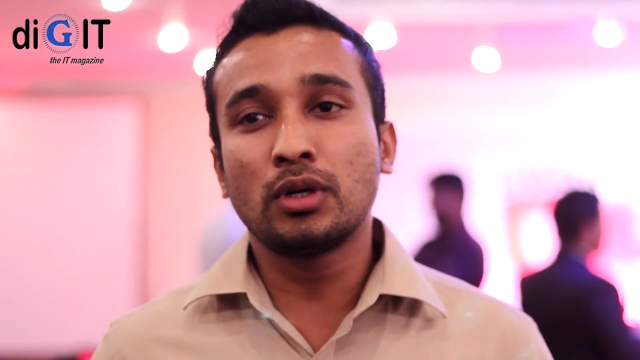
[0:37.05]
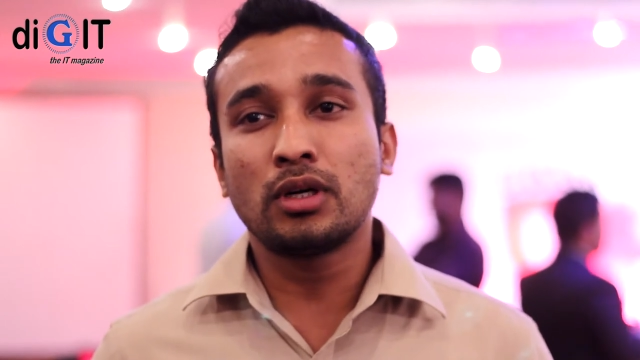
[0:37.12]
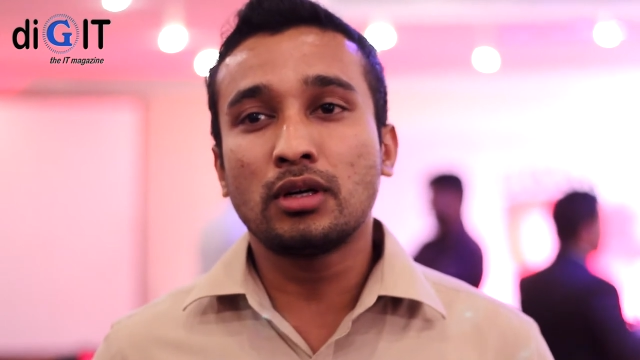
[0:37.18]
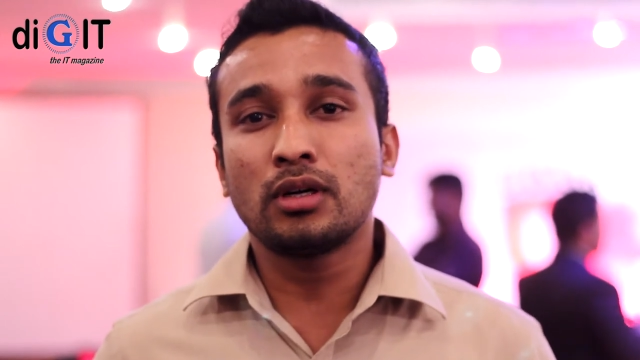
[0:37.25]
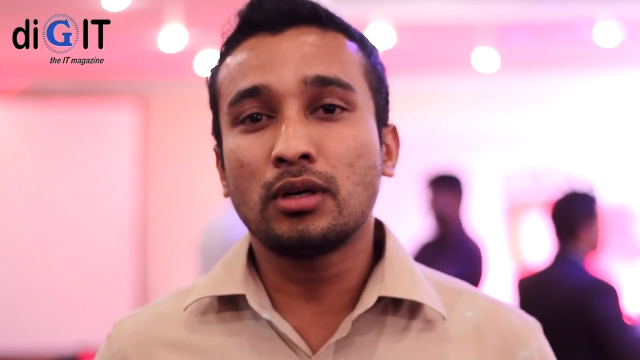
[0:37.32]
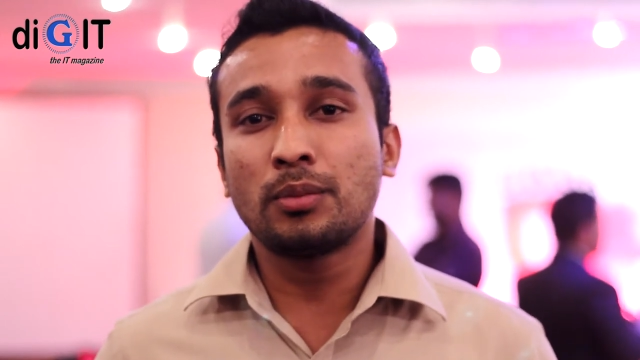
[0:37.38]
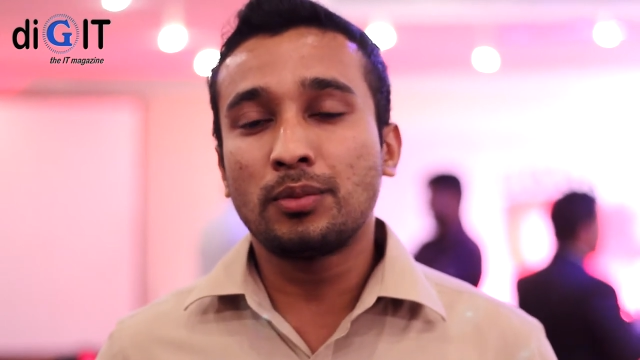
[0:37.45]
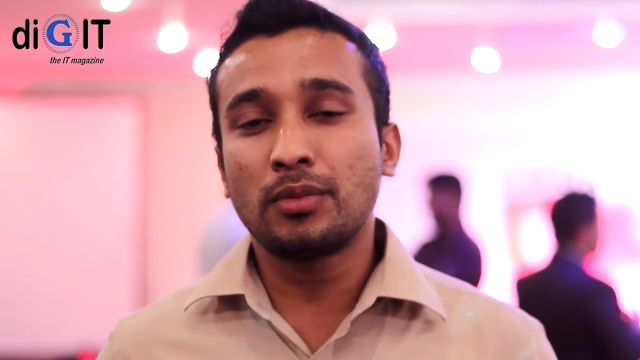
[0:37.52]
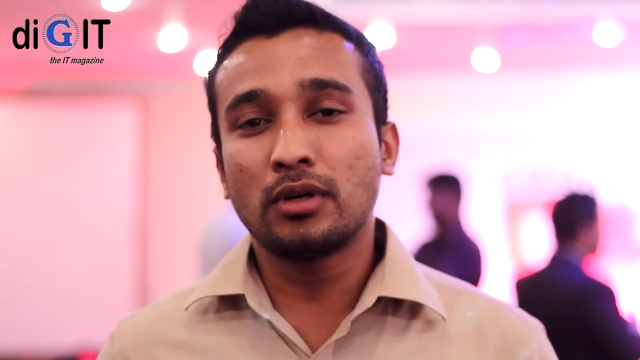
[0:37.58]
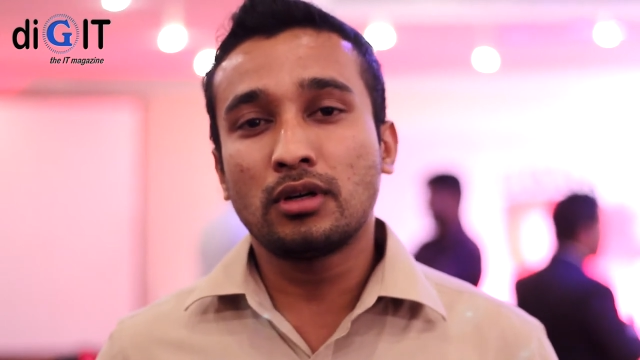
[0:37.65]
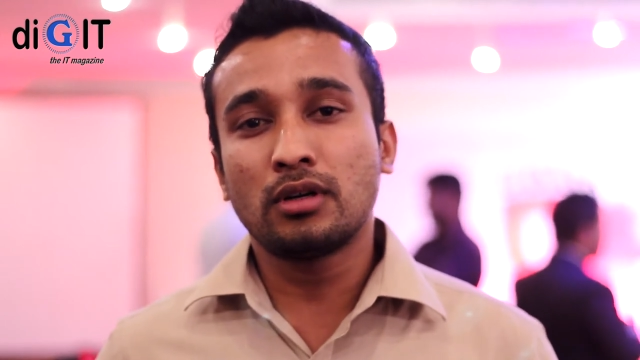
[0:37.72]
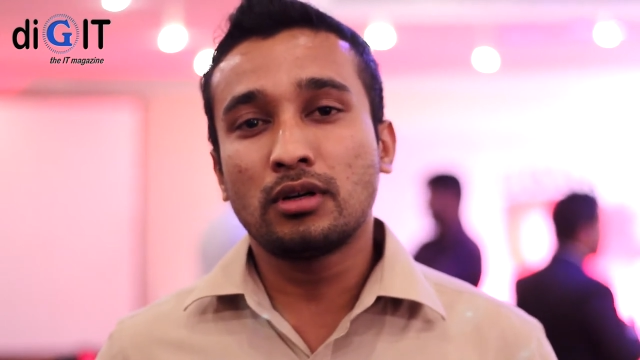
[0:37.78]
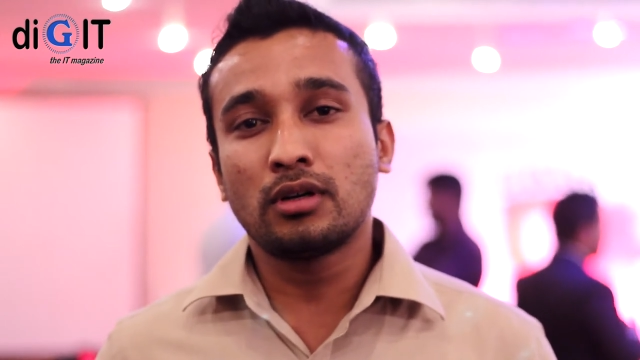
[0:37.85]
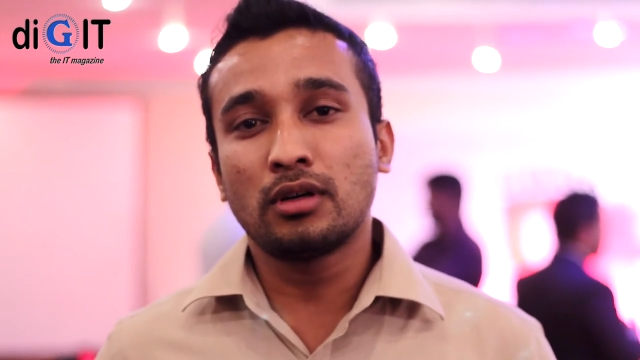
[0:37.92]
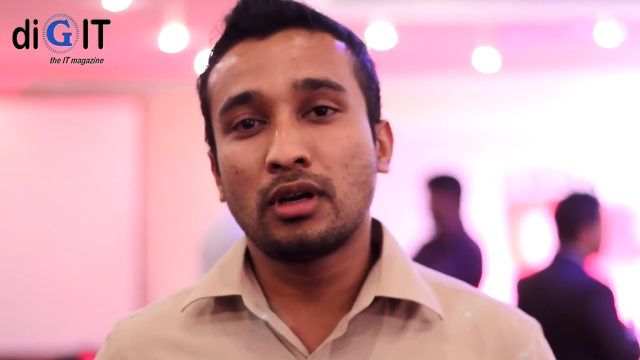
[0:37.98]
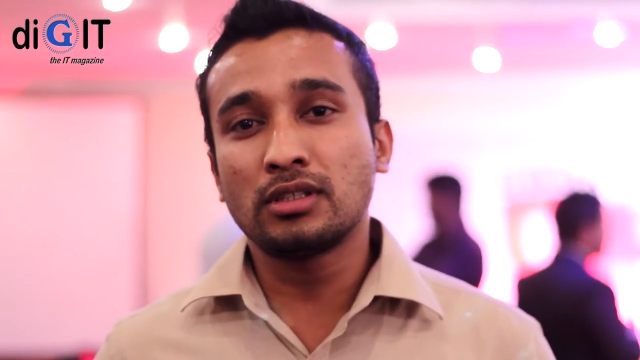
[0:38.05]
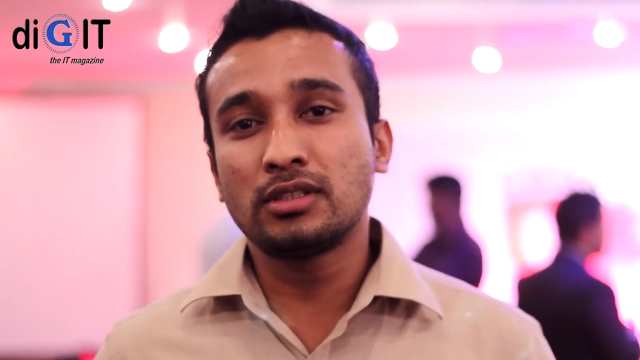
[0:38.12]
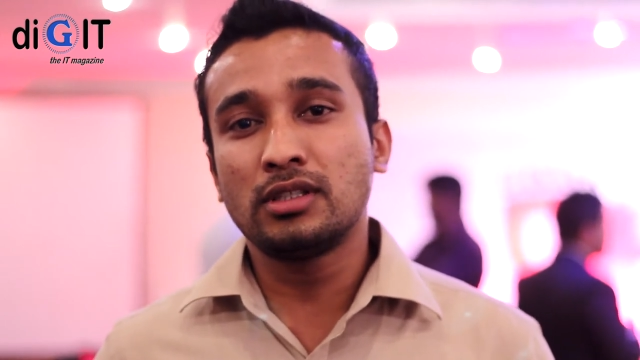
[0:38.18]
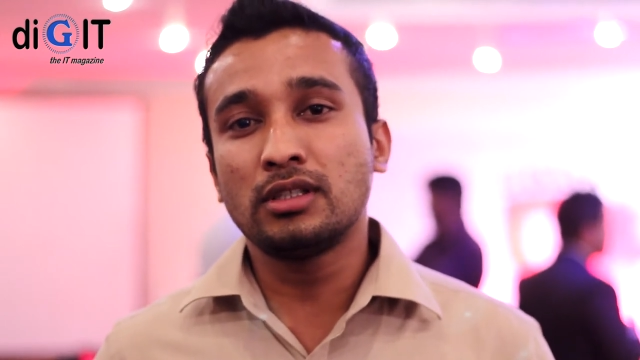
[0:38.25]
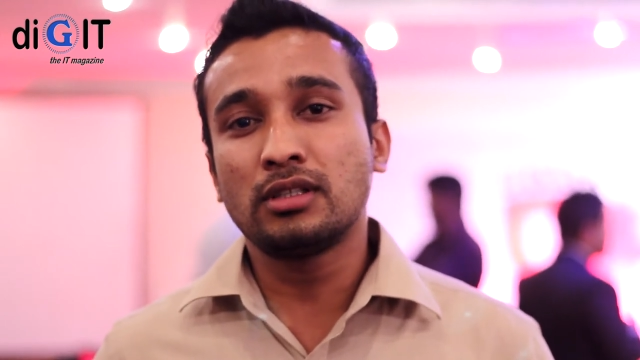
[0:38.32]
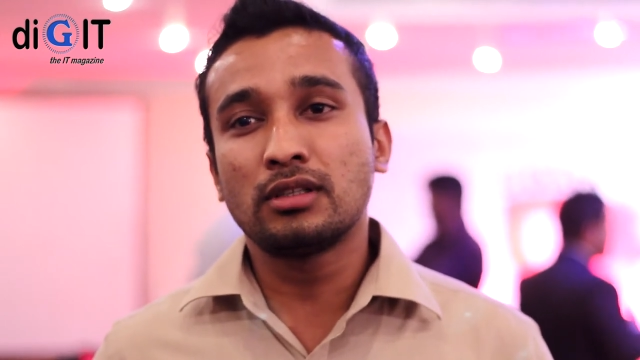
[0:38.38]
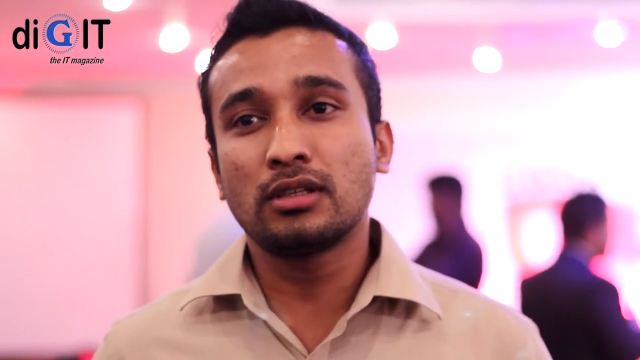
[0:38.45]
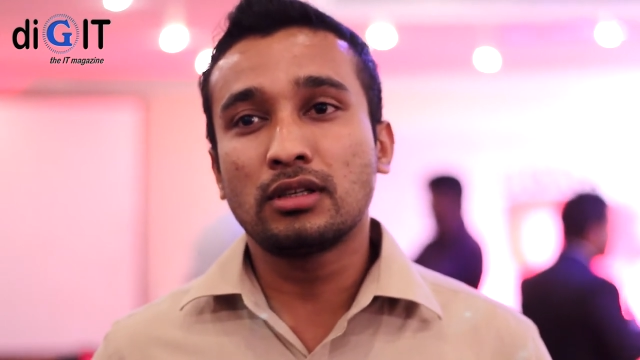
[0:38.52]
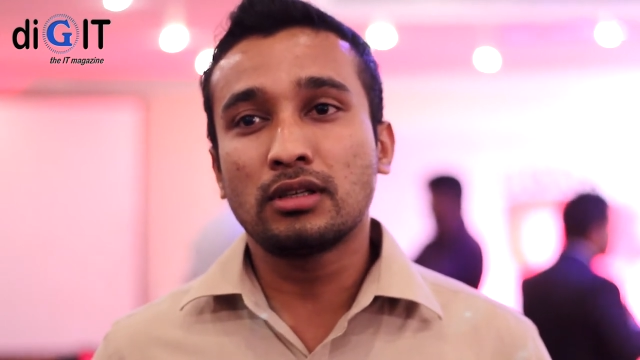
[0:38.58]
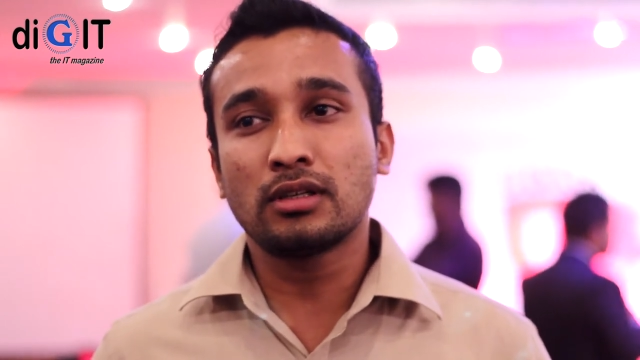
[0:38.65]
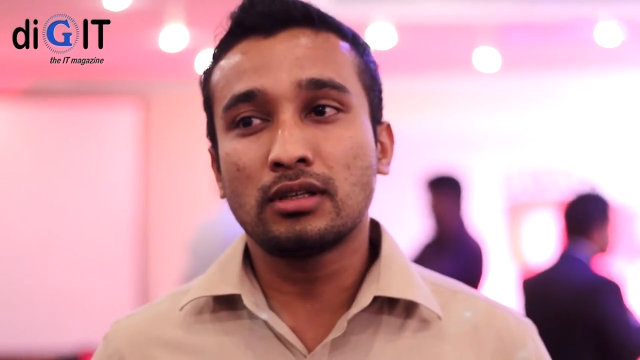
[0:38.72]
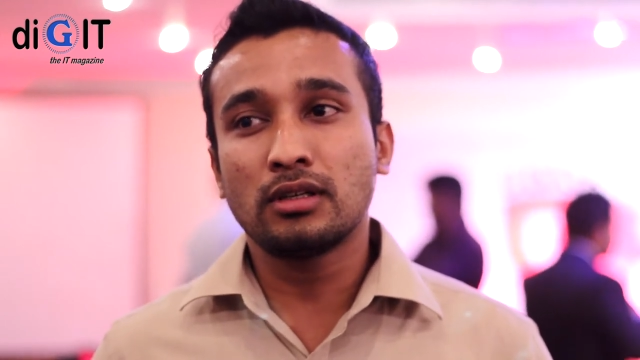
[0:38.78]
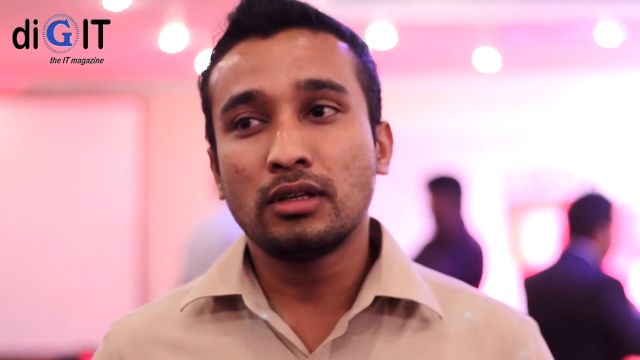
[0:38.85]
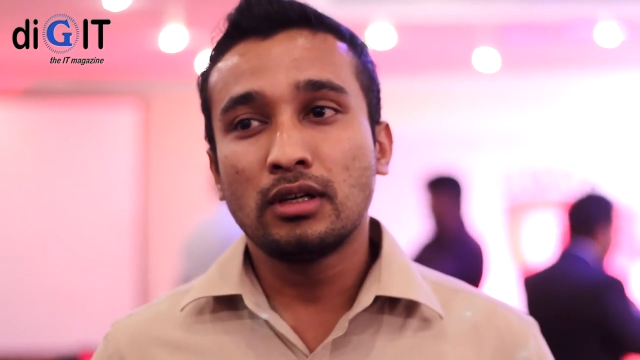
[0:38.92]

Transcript: uh, launch in uh,